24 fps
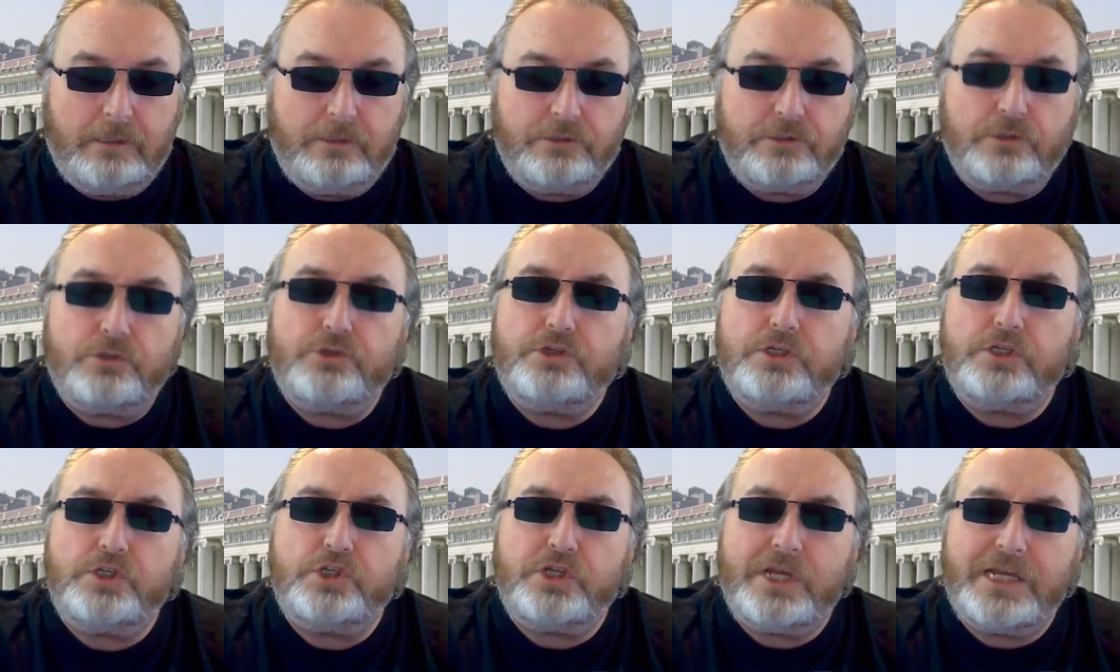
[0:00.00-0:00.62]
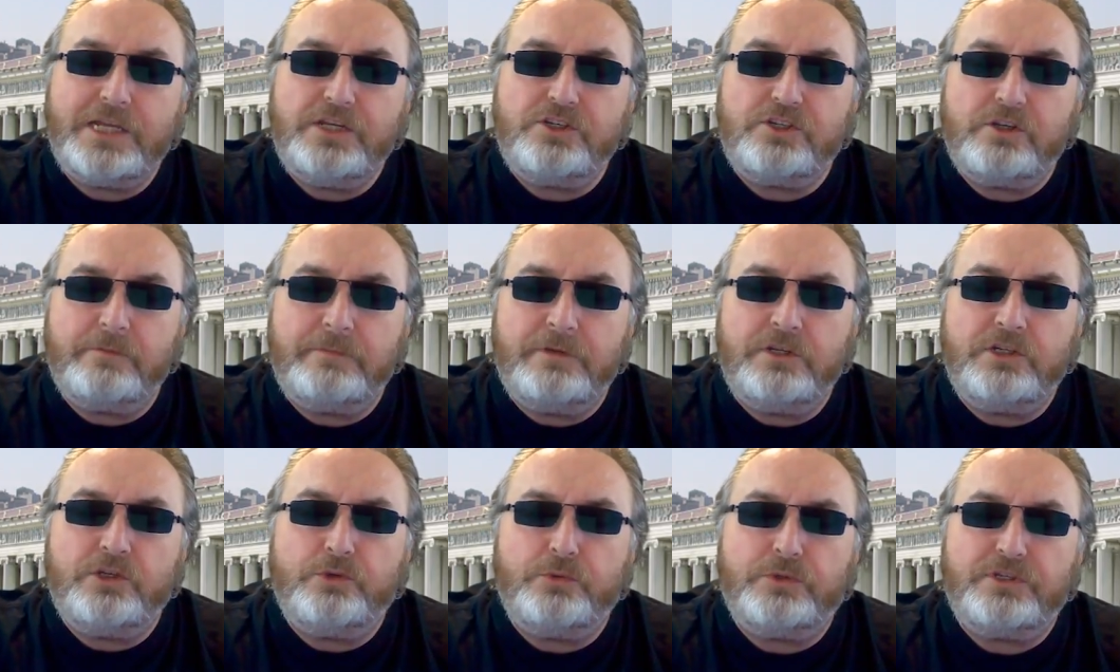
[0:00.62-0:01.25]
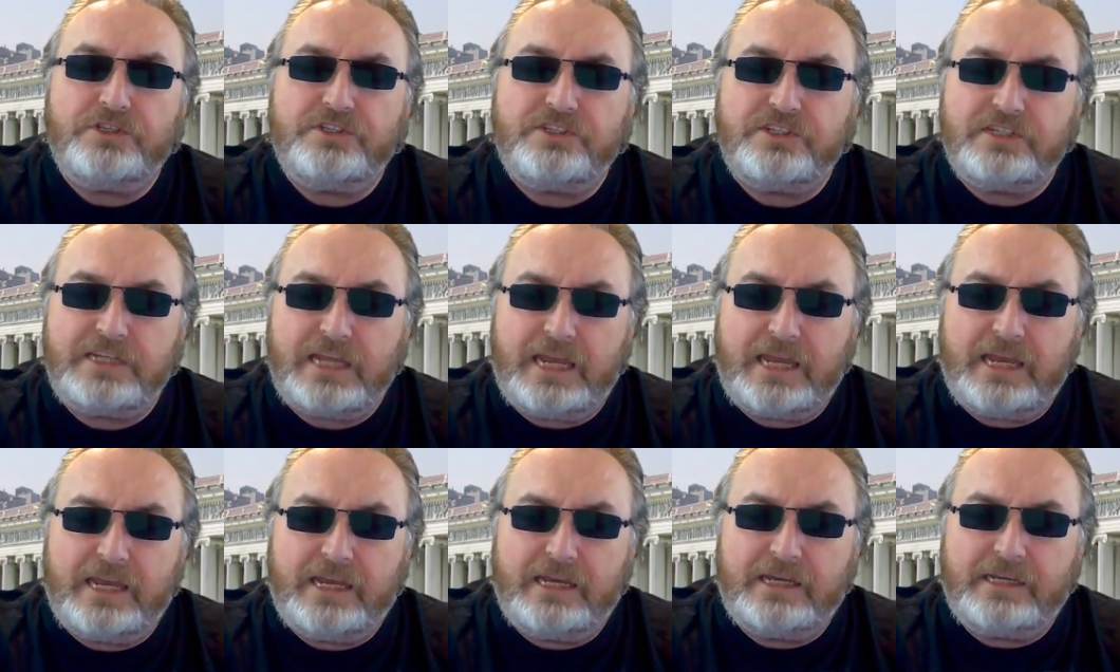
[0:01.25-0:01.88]
So she changed him into a
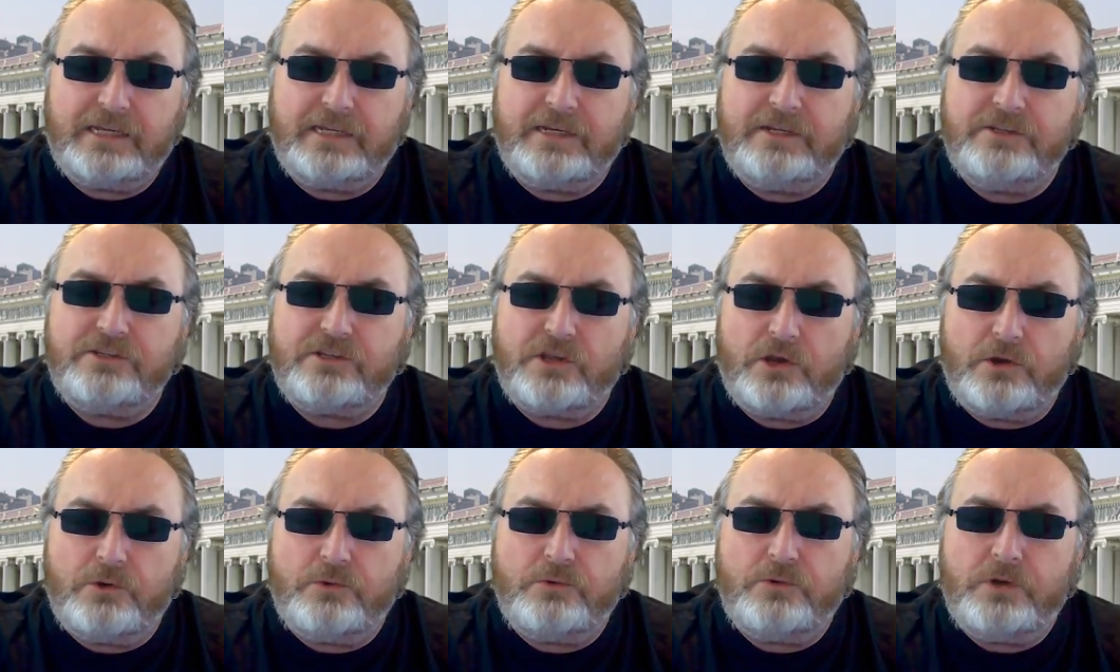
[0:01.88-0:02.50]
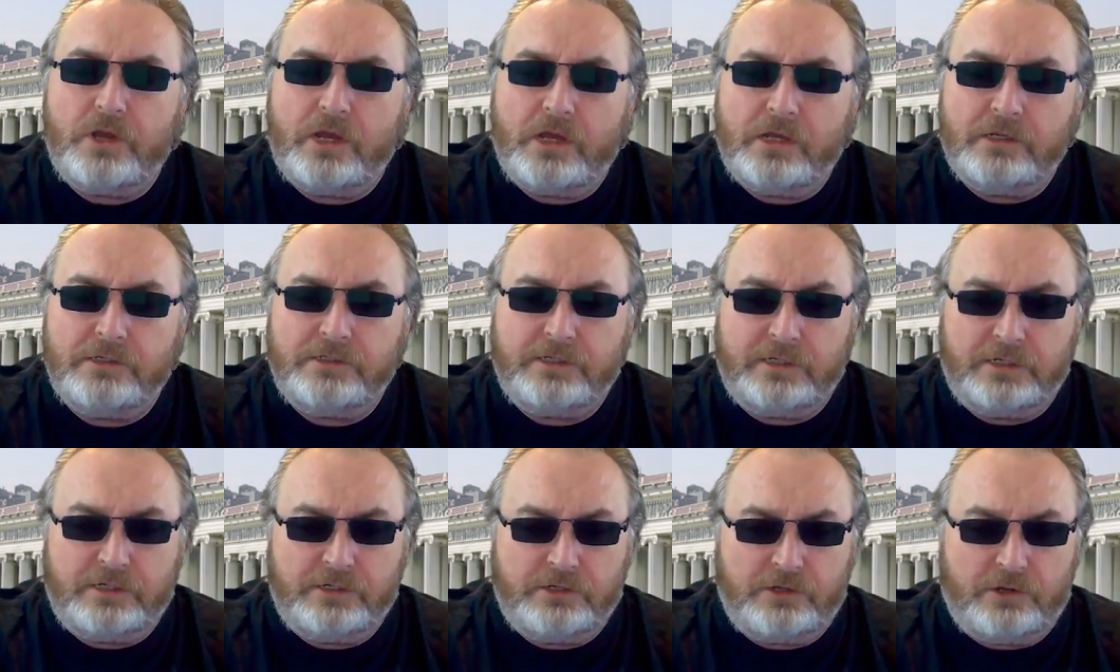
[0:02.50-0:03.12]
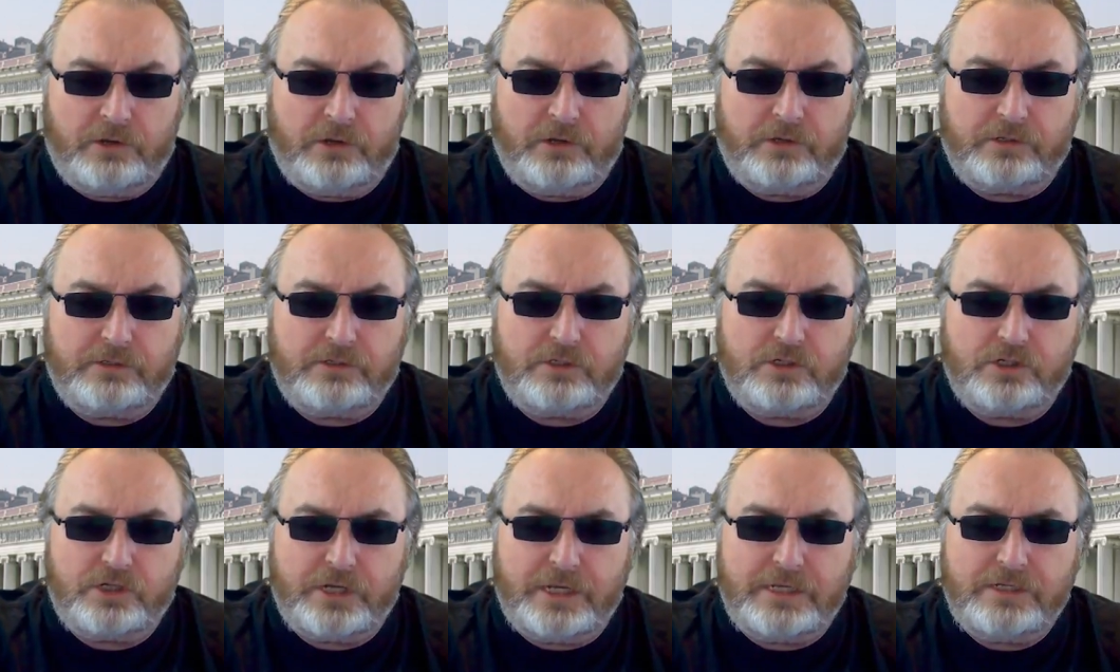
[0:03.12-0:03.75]
stag, and his own hunting dogs
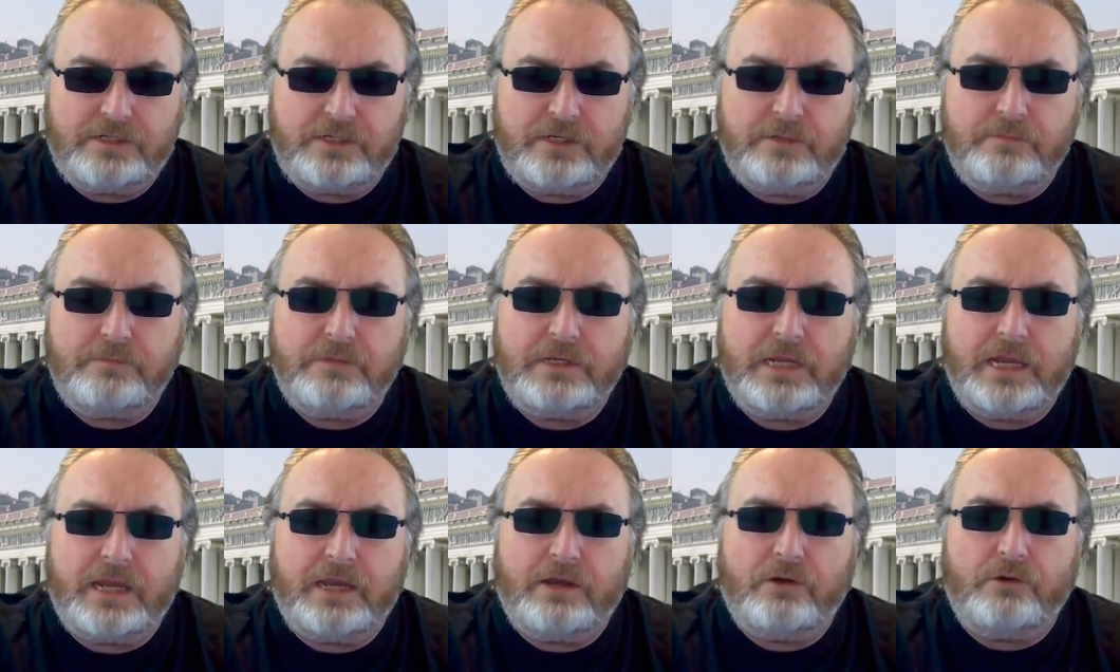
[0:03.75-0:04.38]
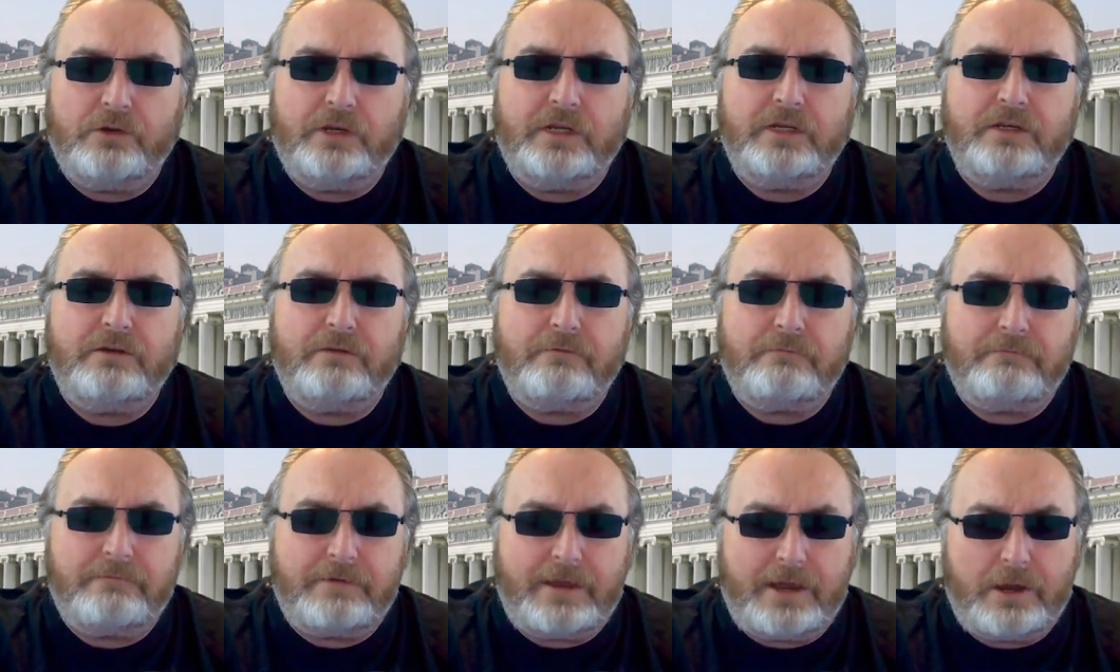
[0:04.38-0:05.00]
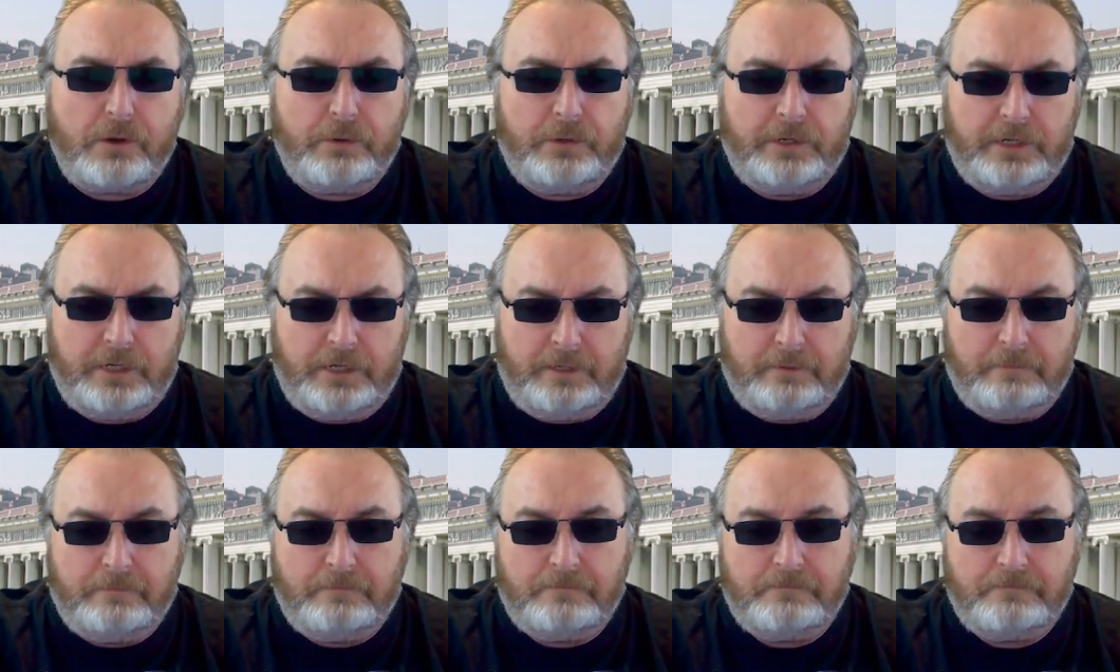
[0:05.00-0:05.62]
chased him down and devoured
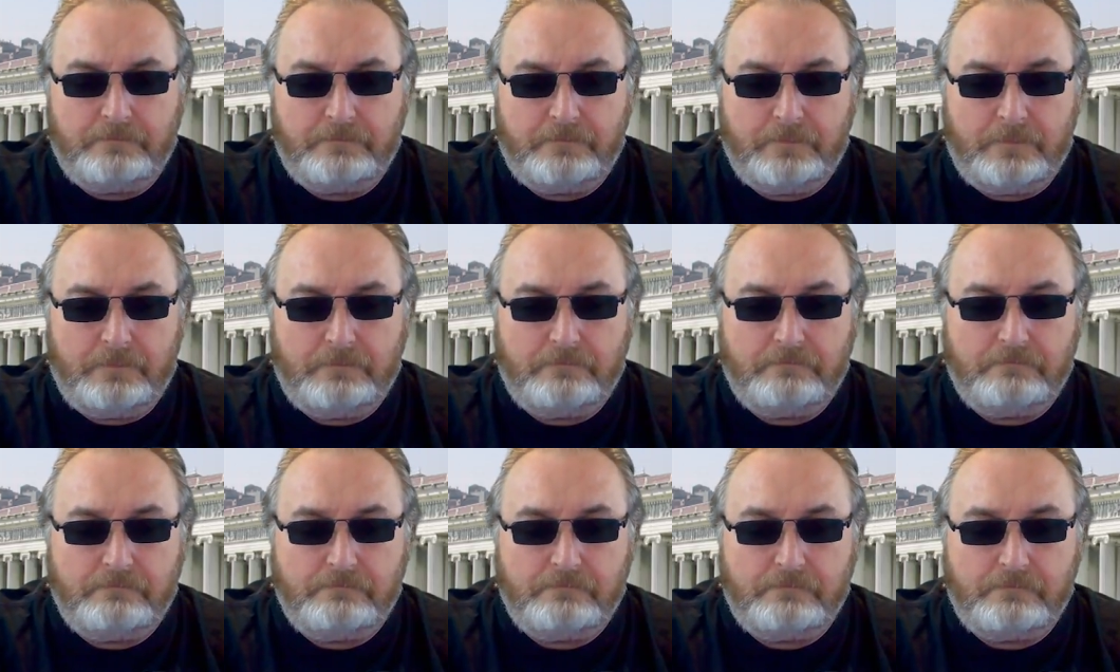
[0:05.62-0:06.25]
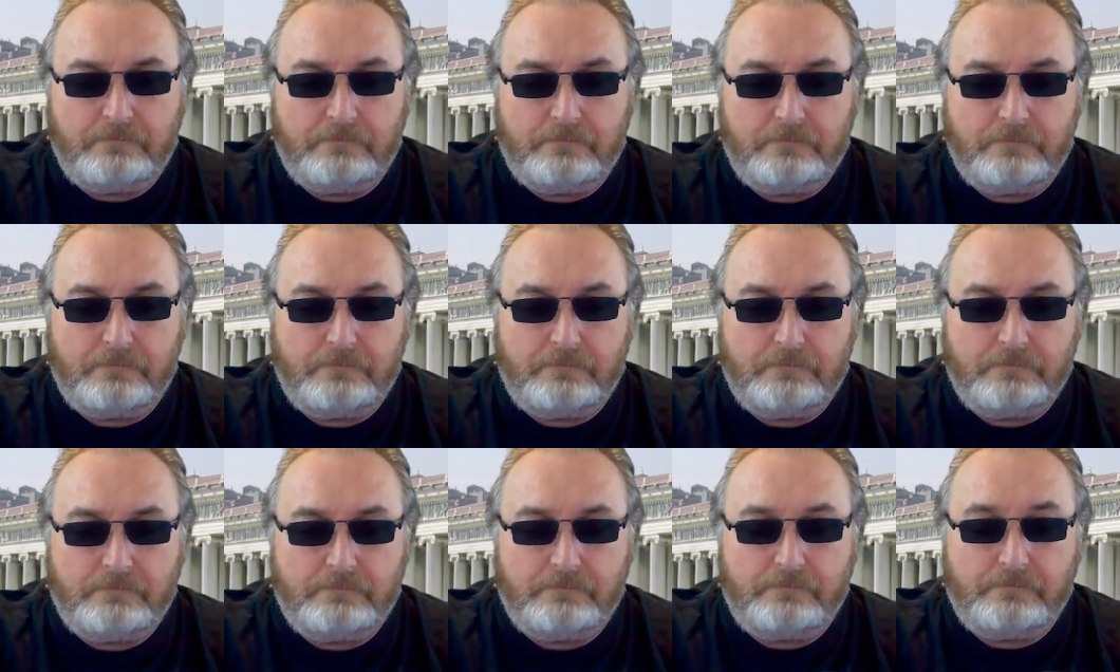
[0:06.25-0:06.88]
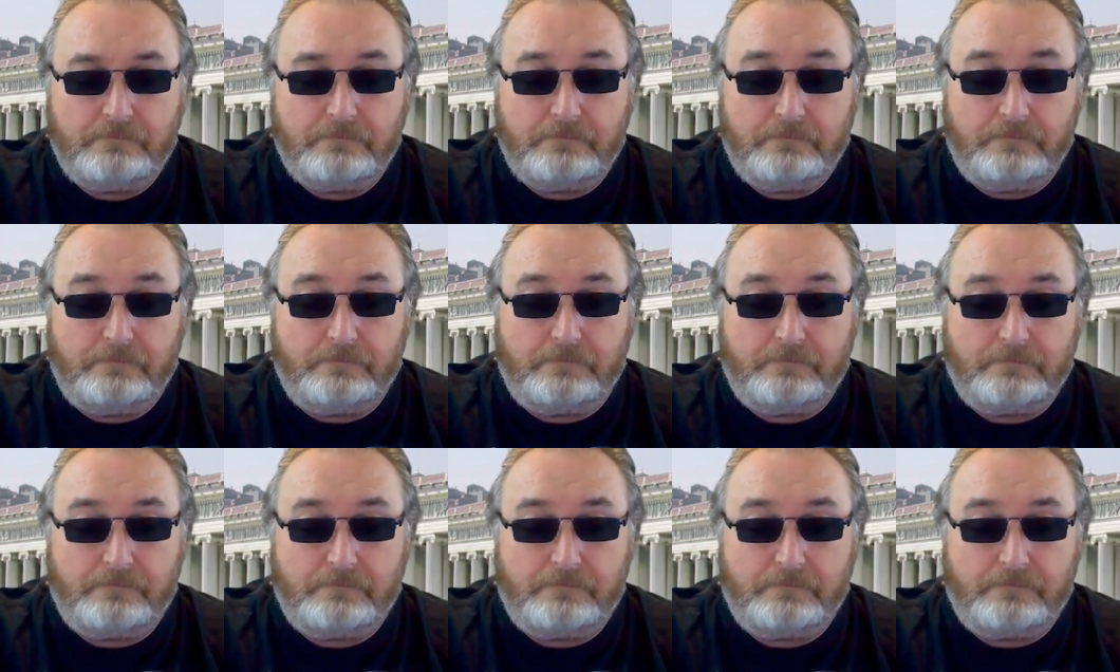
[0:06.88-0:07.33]
him.